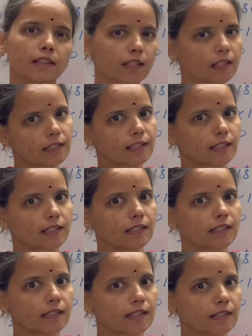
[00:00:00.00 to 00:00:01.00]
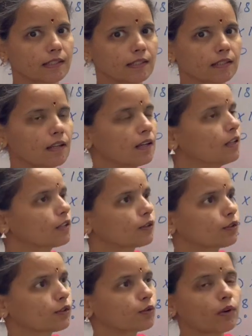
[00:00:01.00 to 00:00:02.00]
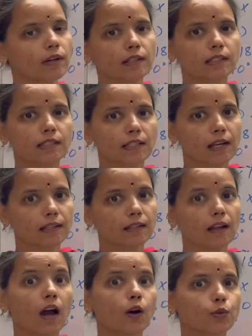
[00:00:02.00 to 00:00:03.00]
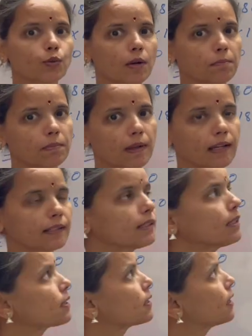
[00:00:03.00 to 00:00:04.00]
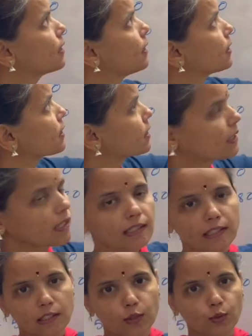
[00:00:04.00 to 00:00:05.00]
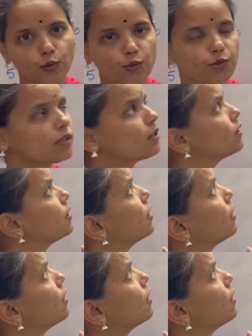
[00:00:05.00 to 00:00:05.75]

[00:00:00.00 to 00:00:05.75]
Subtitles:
360 degrees. So to understand how to apply this, let us take this question.